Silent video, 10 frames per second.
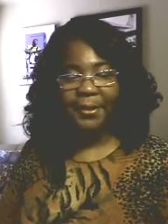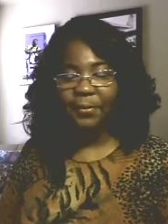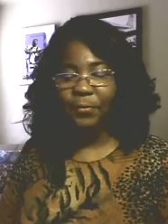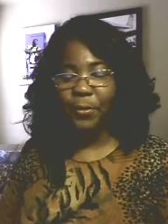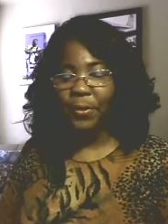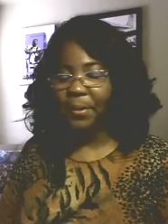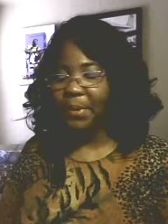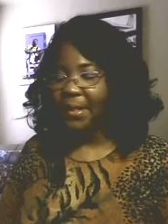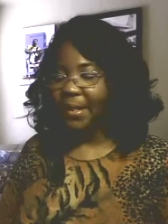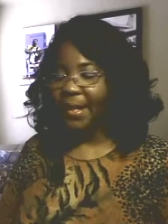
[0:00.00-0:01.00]
form
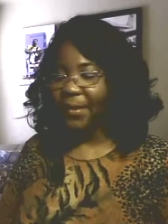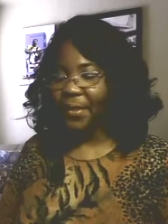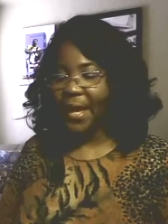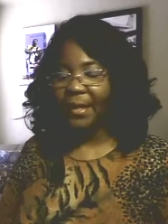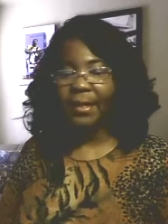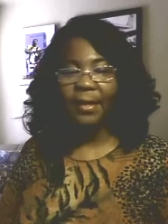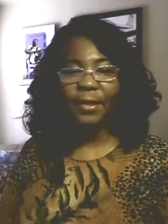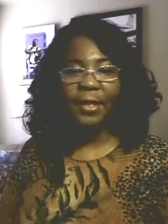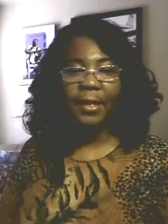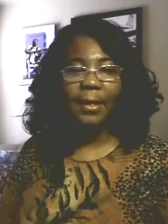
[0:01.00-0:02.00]
that
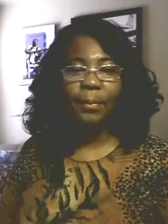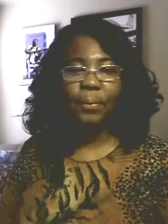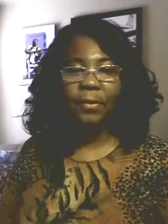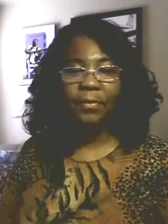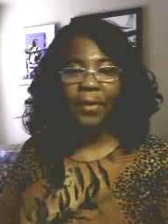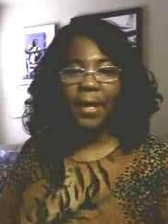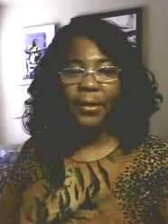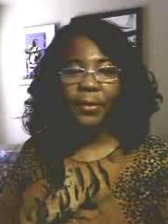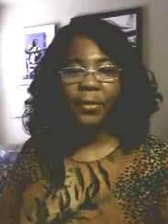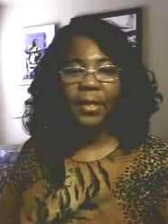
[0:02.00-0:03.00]
the
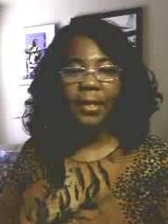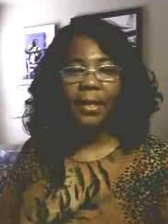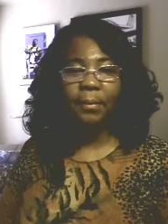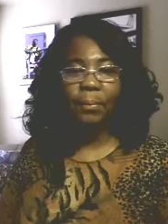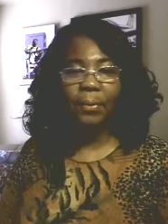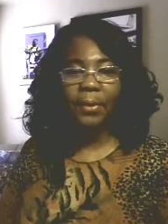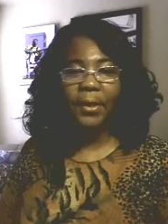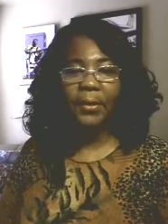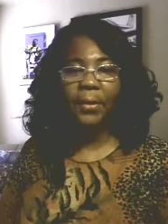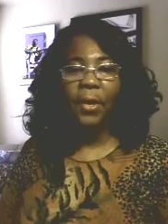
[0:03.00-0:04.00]

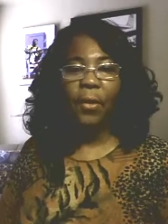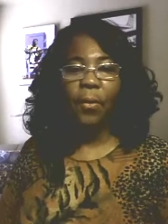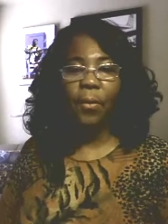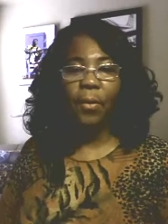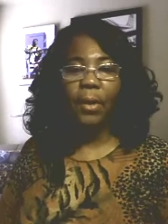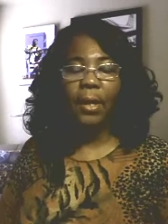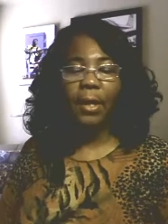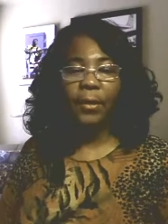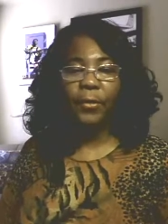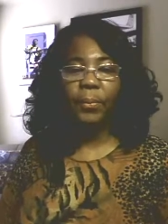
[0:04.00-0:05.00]
employer or
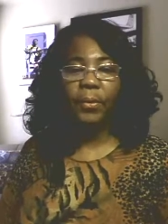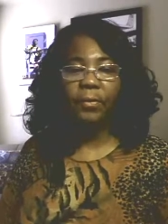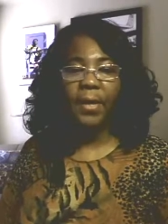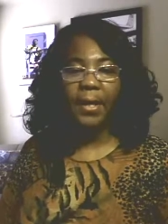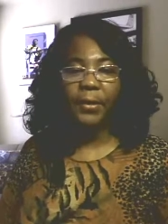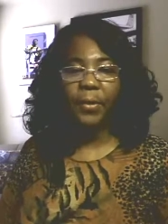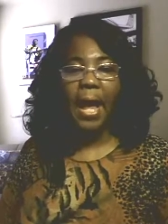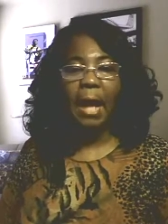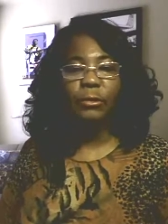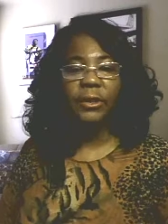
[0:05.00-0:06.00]
other provider
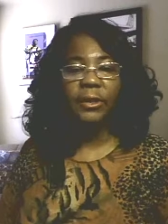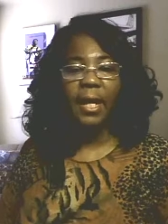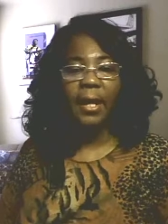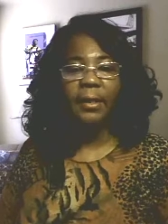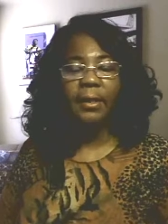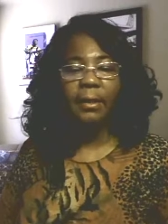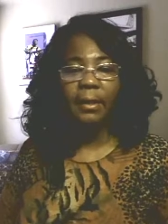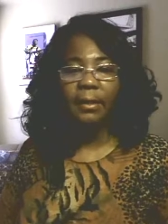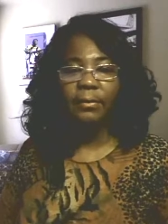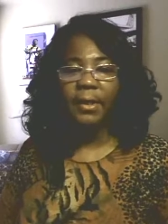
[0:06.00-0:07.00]
outside
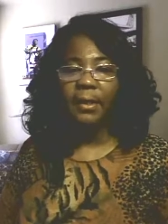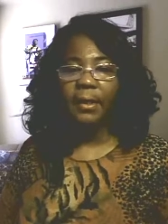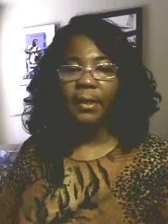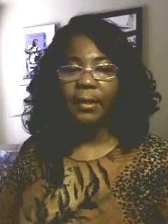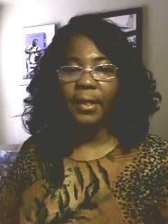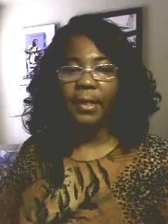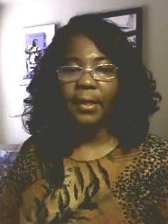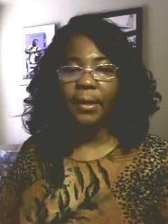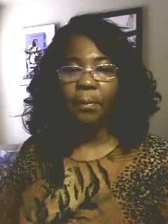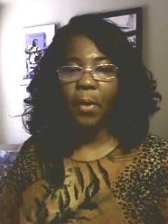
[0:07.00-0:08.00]
of the
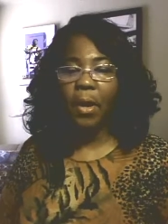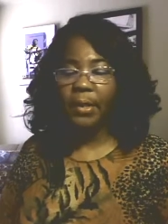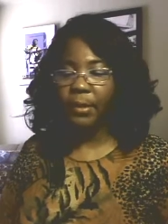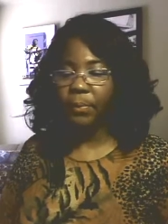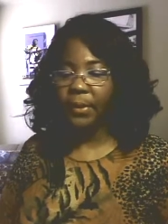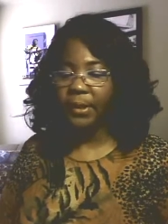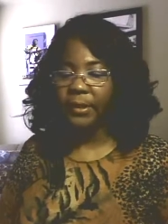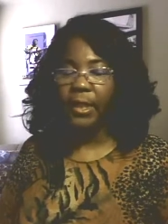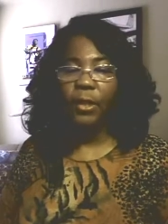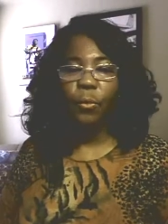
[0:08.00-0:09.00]

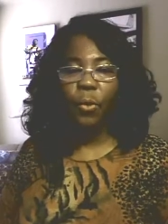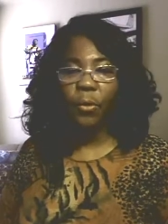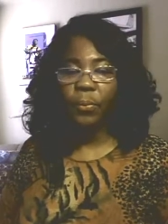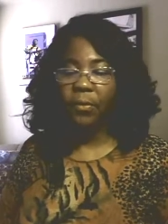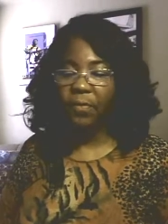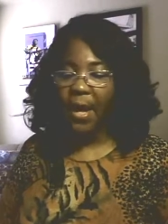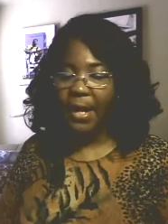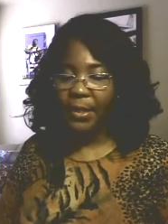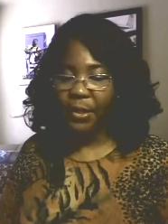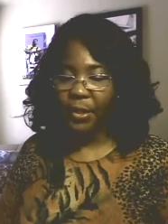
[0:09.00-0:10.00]
marketplace will
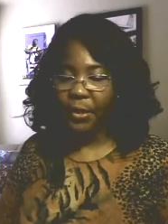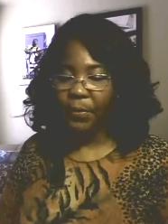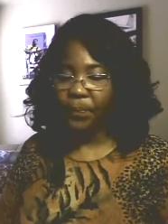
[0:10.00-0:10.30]
provide to you.